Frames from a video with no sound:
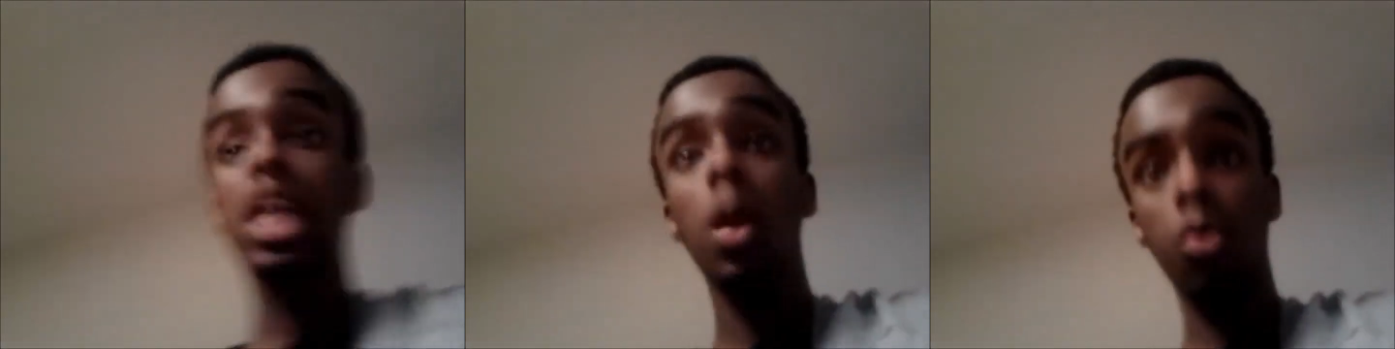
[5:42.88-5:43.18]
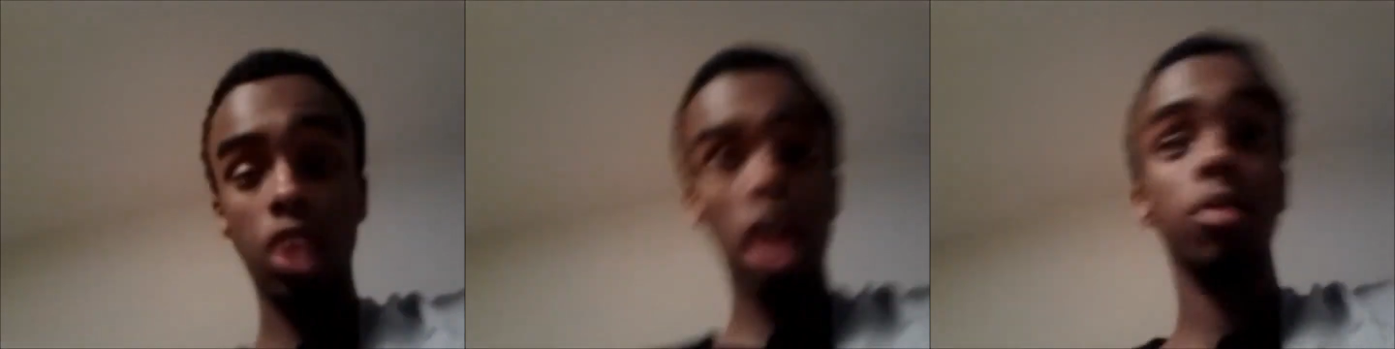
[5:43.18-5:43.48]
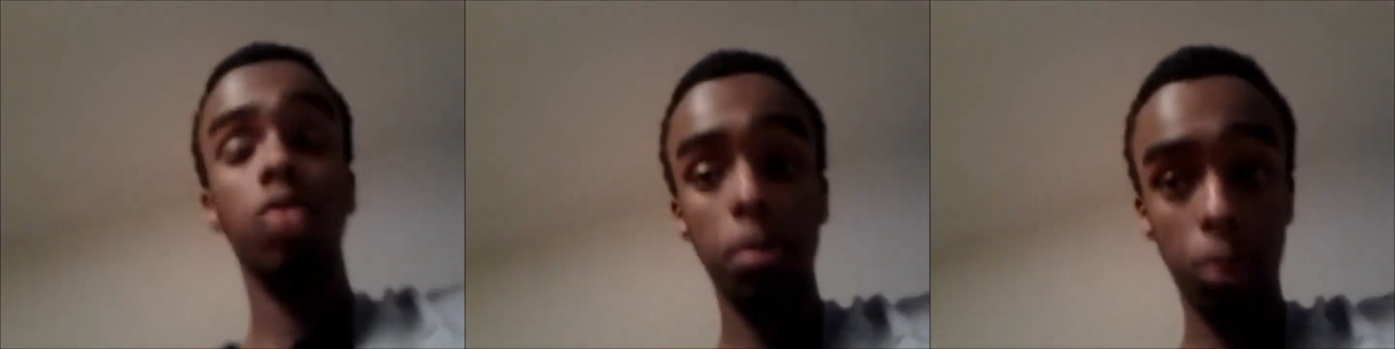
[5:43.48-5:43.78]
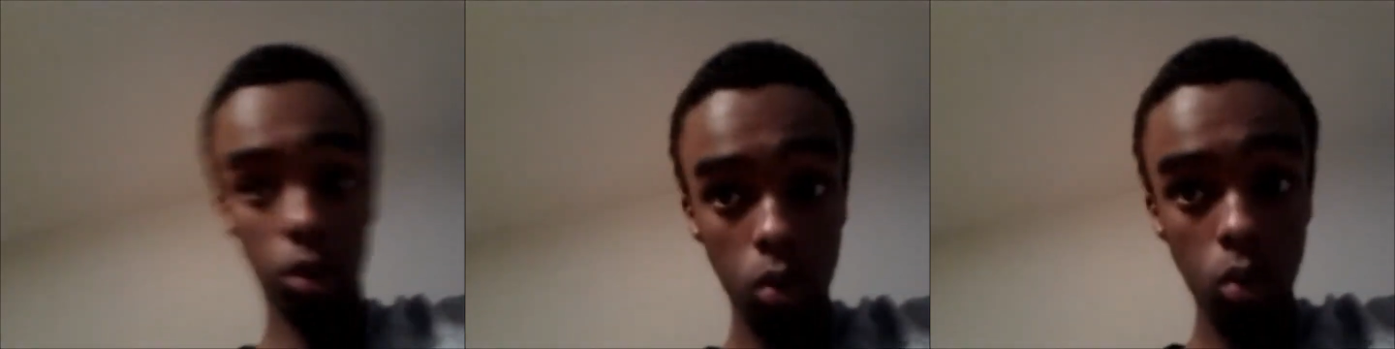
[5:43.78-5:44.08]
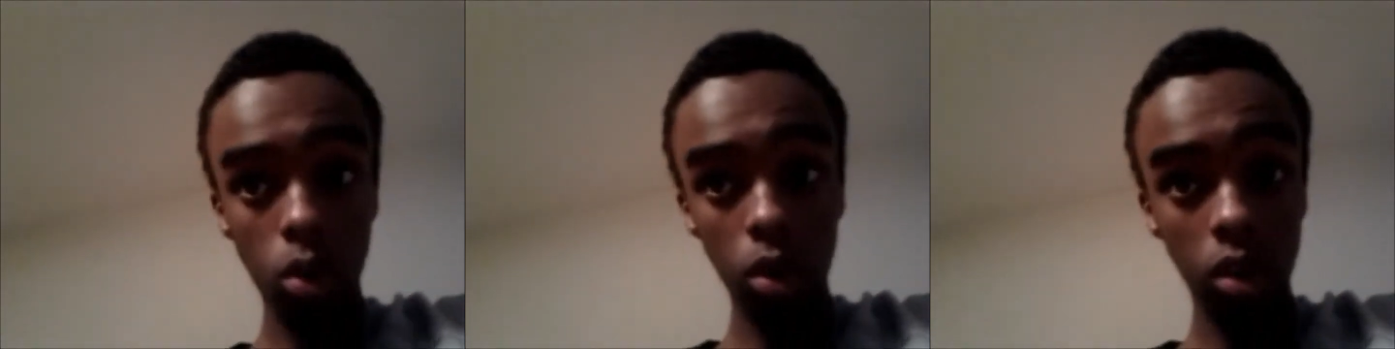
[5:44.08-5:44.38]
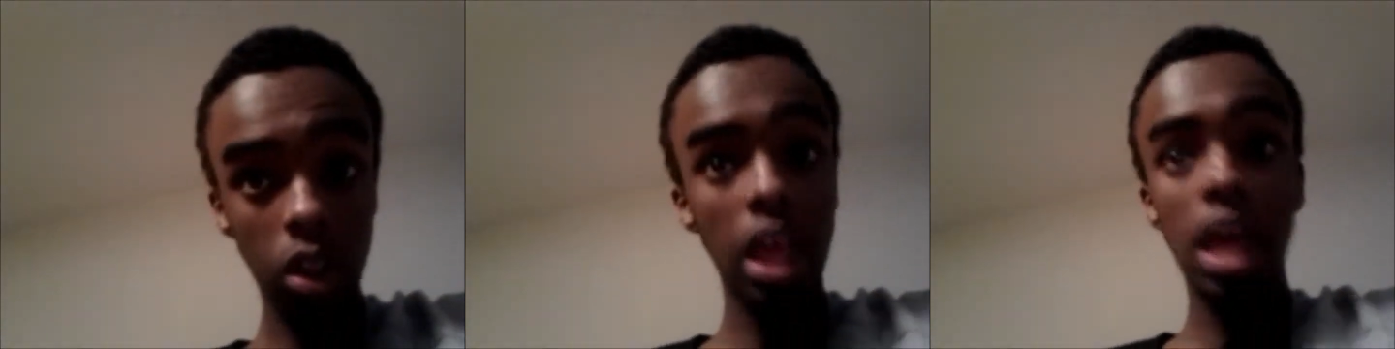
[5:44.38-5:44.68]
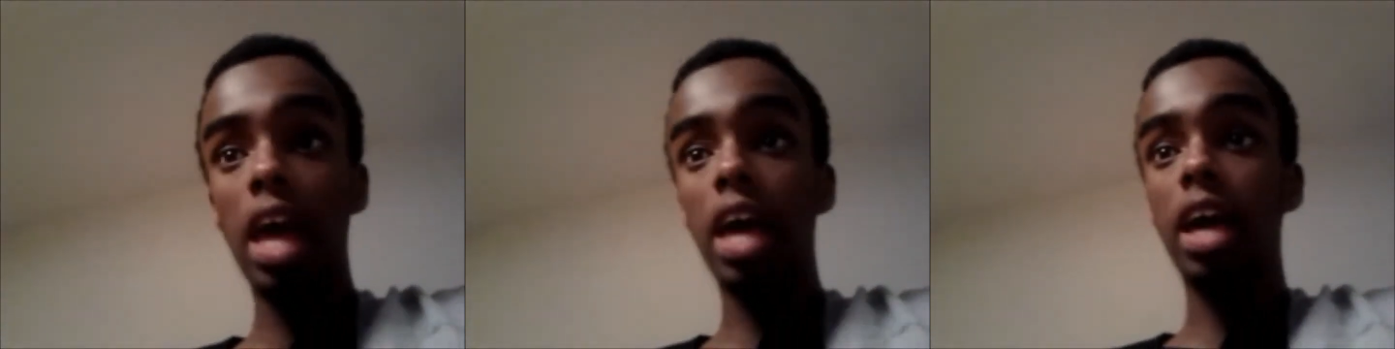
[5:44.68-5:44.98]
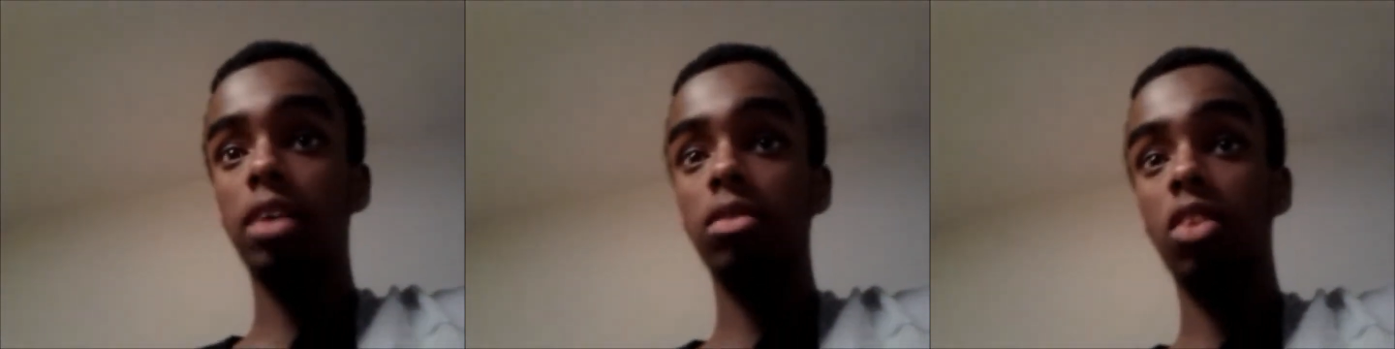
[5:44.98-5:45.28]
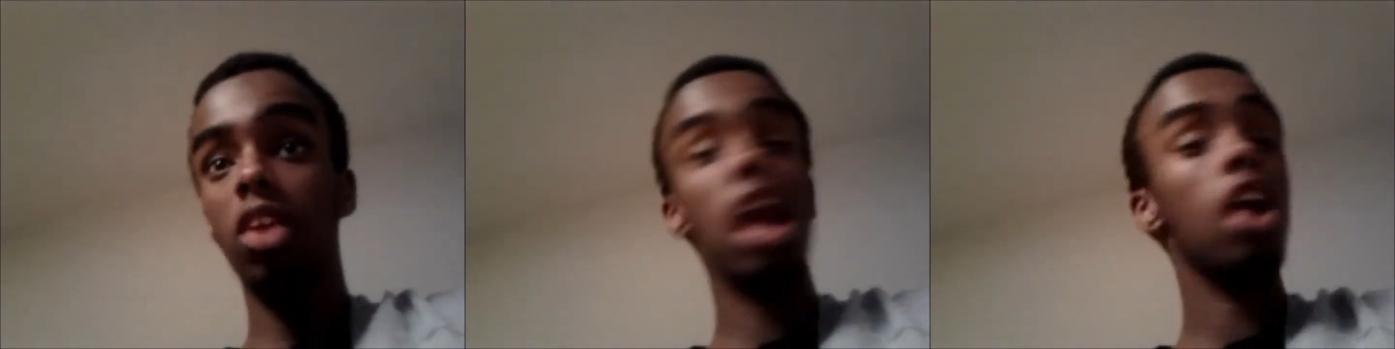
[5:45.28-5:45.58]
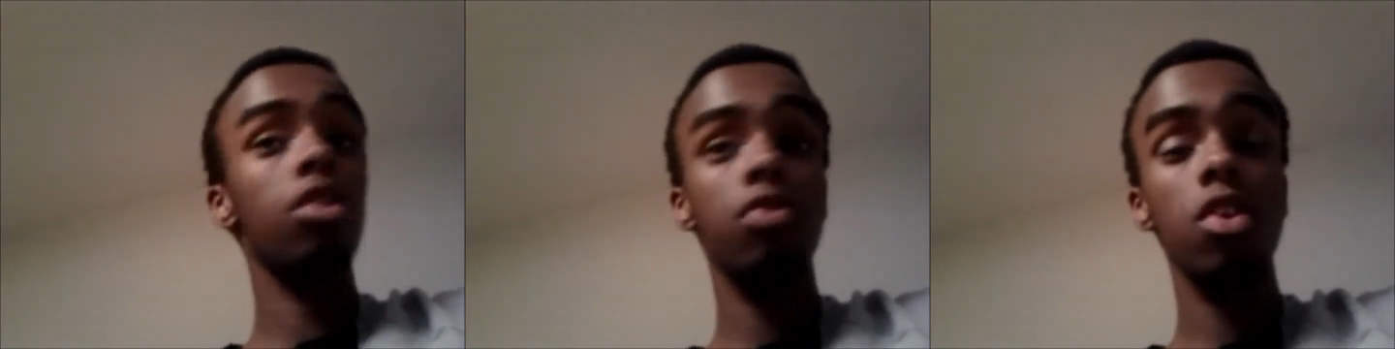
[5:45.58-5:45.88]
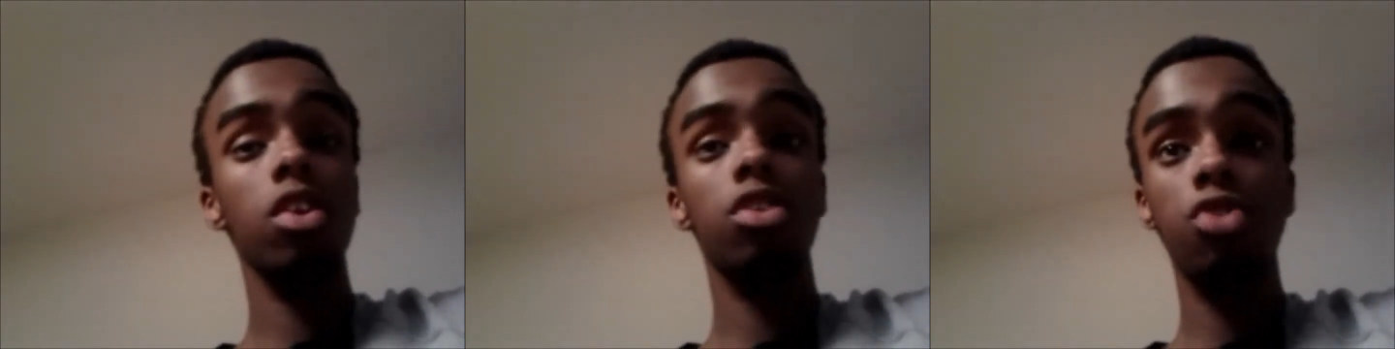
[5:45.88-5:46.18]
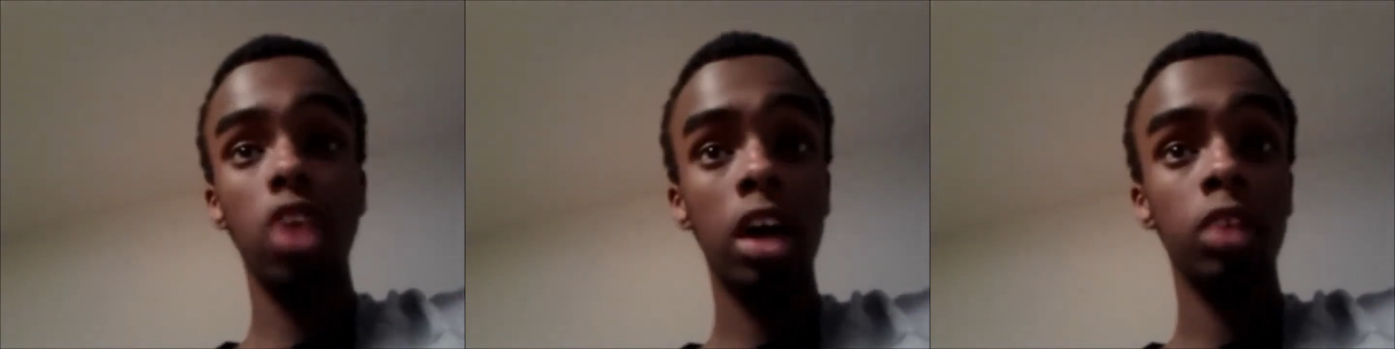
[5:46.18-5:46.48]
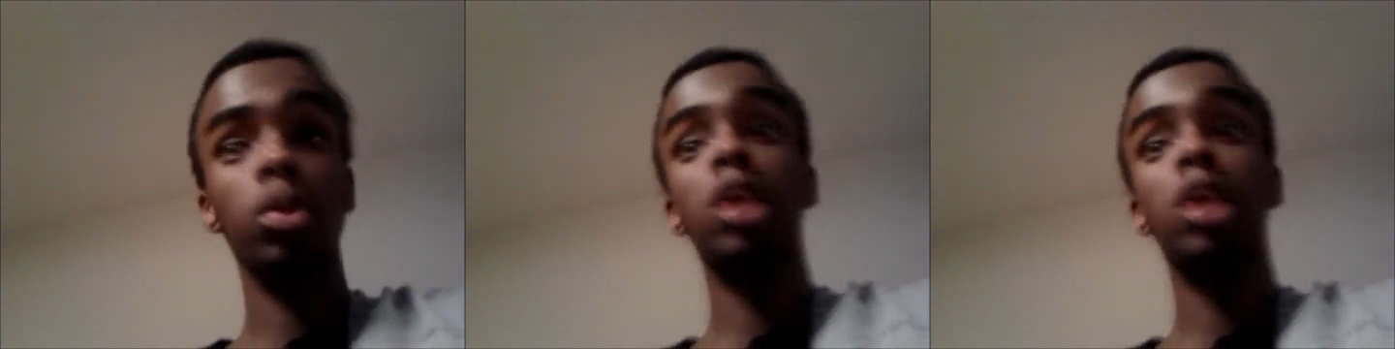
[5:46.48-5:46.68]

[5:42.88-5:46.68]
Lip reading: He keeps his temper cool and cares for his son.